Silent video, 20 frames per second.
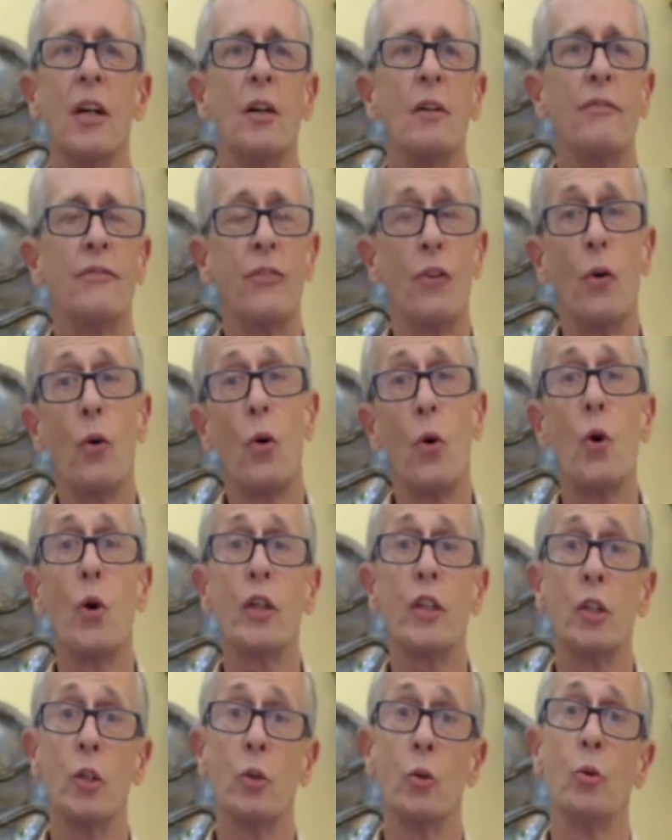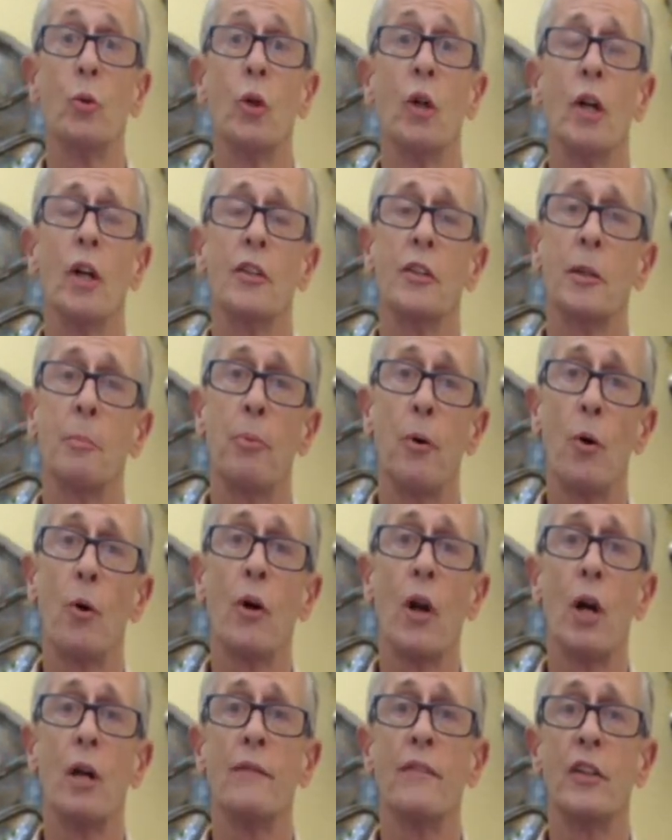for you to
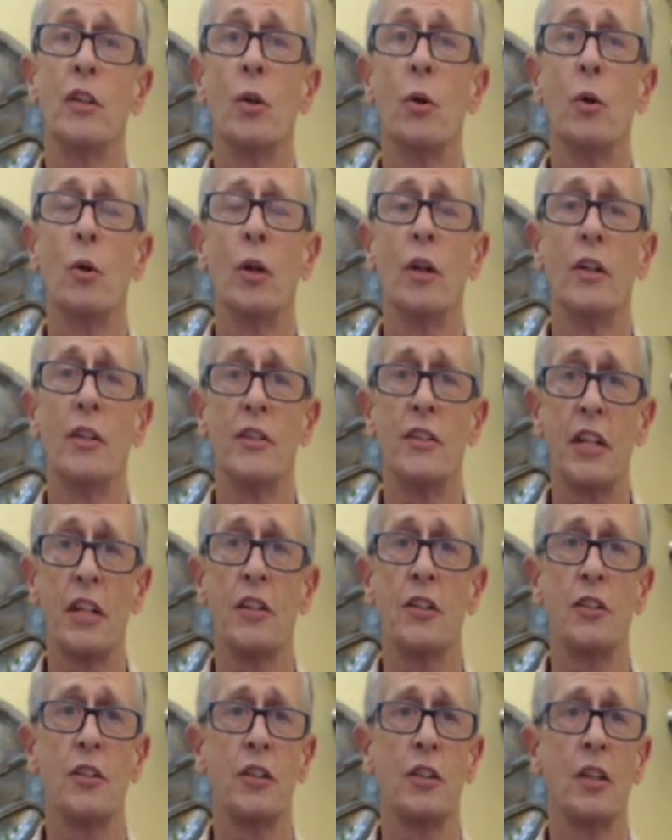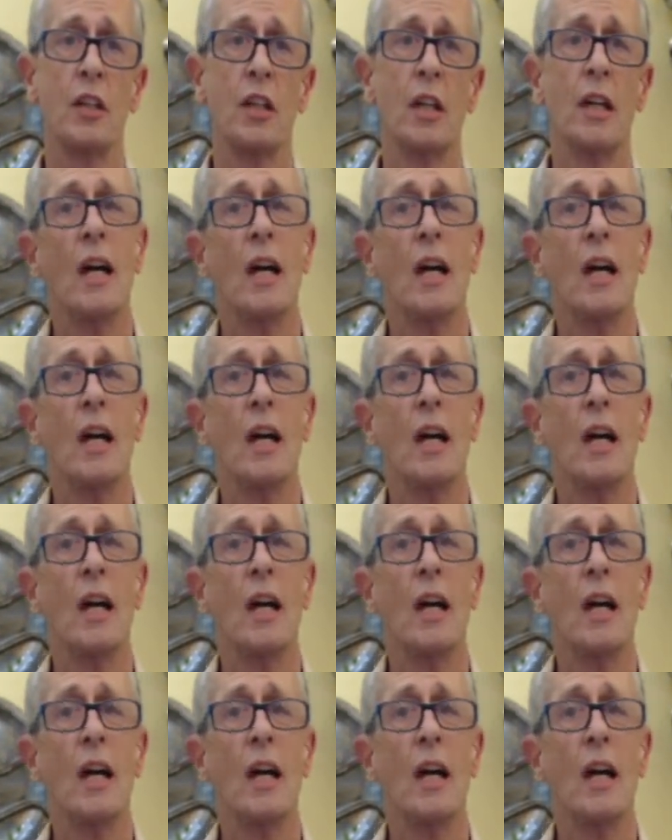pour over your dish.